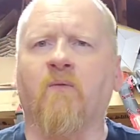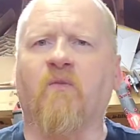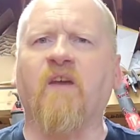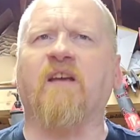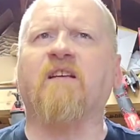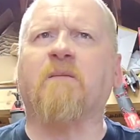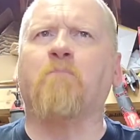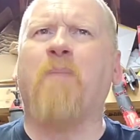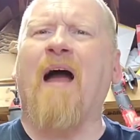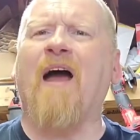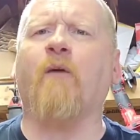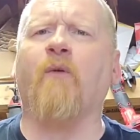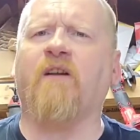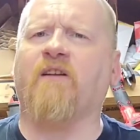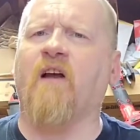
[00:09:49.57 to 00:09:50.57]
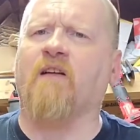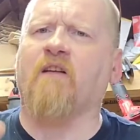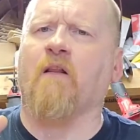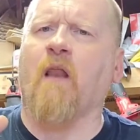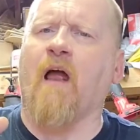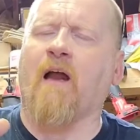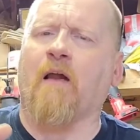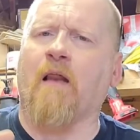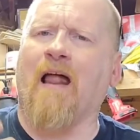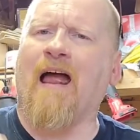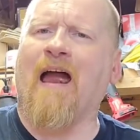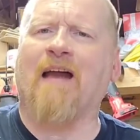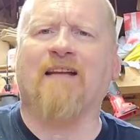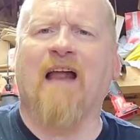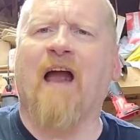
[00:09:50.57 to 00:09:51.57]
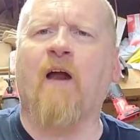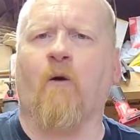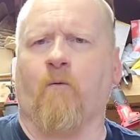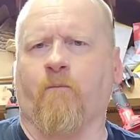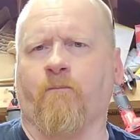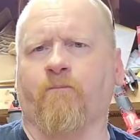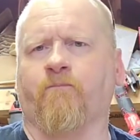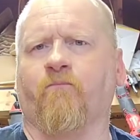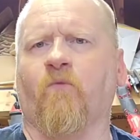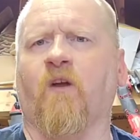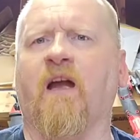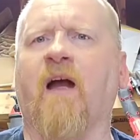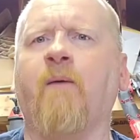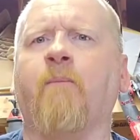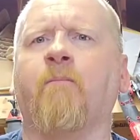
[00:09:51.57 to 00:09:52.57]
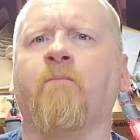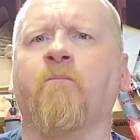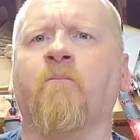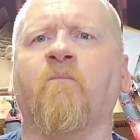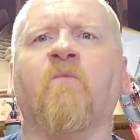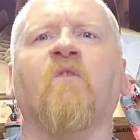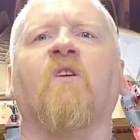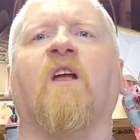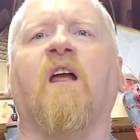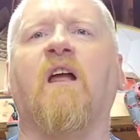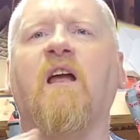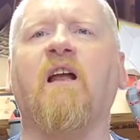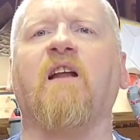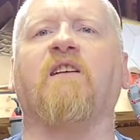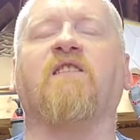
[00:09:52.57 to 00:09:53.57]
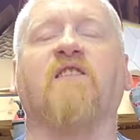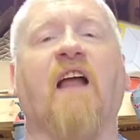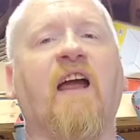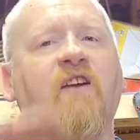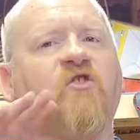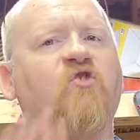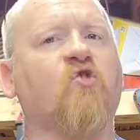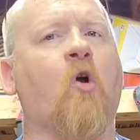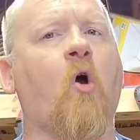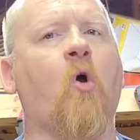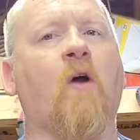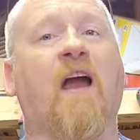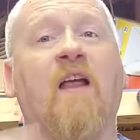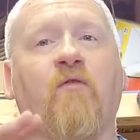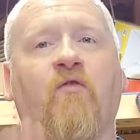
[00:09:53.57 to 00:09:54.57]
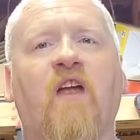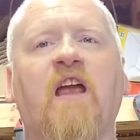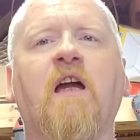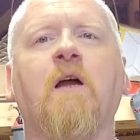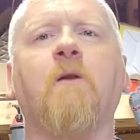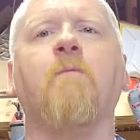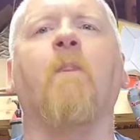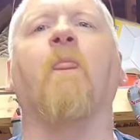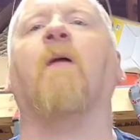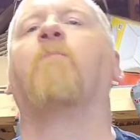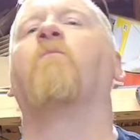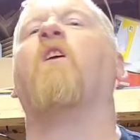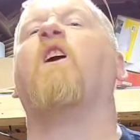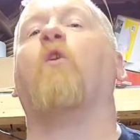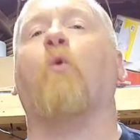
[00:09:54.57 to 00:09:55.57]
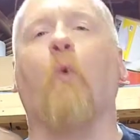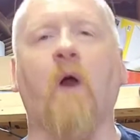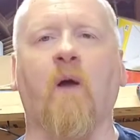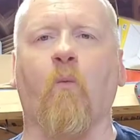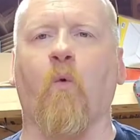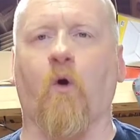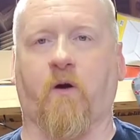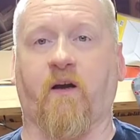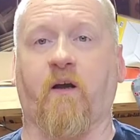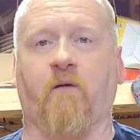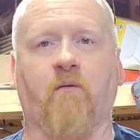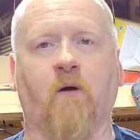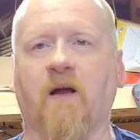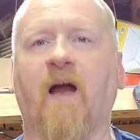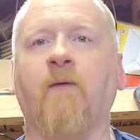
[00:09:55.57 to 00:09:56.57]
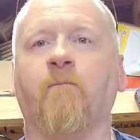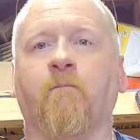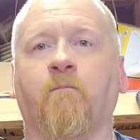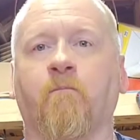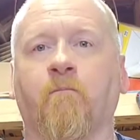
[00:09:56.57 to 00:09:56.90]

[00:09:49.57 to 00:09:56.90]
this battery doesn't like lag down, okay? It is staying strong, and then it'll quit working, okay?